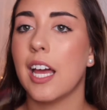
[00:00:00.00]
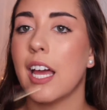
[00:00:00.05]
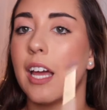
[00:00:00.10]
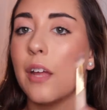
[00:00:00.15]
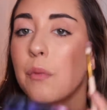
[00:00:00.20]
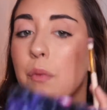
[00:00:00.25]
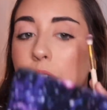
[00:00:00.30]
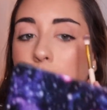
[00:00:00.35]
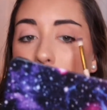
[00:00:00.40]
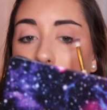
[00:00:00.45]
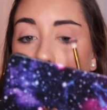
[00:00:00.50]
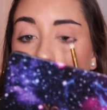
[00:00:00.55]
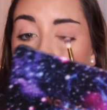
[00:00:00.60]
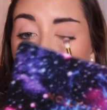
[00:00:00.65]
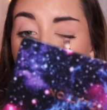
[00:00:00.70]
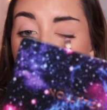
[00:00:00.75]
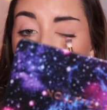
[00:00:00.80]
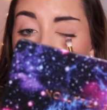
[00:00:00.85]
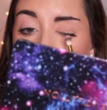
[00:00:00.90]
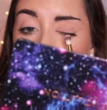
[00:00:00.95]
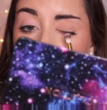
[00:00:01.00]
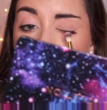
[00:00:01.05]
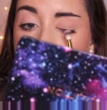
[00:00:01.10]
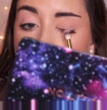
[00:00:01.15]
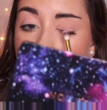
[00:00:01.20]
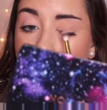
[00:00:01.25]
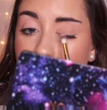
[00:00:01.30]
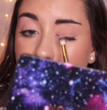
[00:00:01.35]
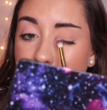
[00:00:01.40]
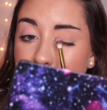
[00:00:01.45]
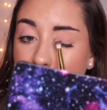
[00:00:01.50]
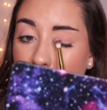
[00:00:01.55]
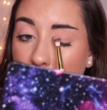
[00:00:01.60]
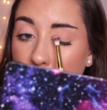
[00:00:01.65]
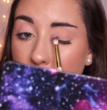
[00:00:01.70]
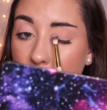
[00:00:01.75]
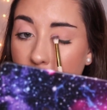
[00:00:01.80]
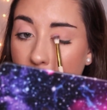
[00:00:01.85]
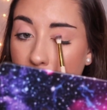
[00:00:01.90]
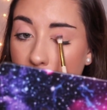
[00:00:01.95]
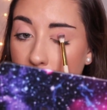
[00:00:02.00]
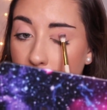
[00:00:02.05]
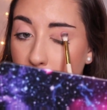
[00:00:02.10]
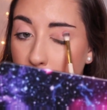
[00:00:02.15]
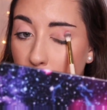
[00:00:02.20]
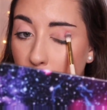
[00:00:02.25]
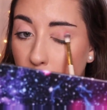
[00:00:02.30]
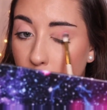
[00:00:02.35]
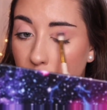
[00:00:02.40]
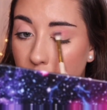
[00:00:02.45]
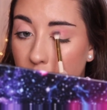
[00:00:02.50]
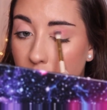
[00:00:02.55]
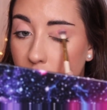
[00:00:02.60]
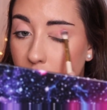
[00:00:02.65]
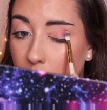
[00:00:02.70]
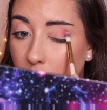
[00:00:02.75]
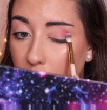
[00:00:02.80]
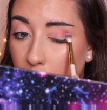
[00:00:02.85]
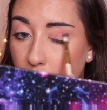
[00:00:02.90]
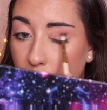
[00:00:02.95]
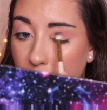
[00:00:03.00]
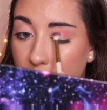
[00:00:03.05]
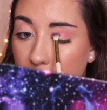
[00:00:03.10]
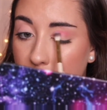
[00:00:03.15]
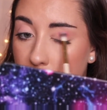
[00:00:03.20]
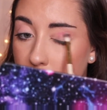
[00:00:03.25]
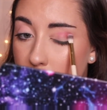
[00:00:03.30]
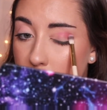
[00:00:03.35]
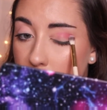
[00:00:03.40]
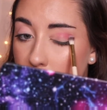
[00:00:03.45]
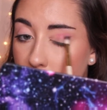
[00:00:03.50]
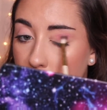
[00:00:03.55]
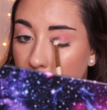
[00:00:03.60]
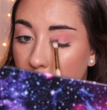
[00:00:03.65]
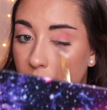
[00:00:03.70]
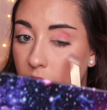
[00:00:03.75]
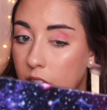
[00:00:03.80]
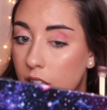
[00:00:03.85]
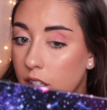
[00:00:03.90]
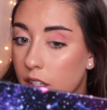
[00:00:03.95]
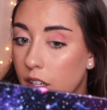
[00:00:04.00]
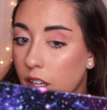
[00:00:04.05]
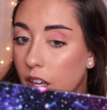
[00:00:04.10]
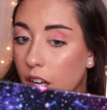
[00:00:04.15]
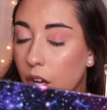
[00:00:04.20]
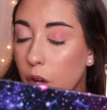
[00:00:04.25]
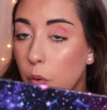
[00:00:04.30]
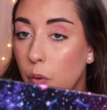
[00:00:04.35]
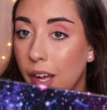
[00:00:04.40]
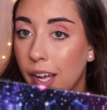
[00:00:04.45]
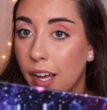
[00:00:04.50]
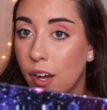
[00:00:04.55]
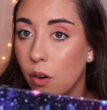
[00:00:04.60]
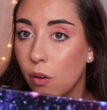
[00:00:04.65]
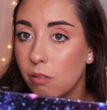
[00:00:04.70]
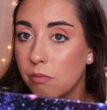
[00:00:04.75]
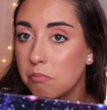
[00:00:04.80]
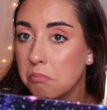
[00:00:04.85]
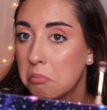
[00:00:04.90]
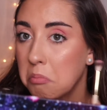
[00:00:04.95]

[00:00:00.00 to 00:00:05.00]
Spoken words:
and we're going to take that into the crease. Oh wow.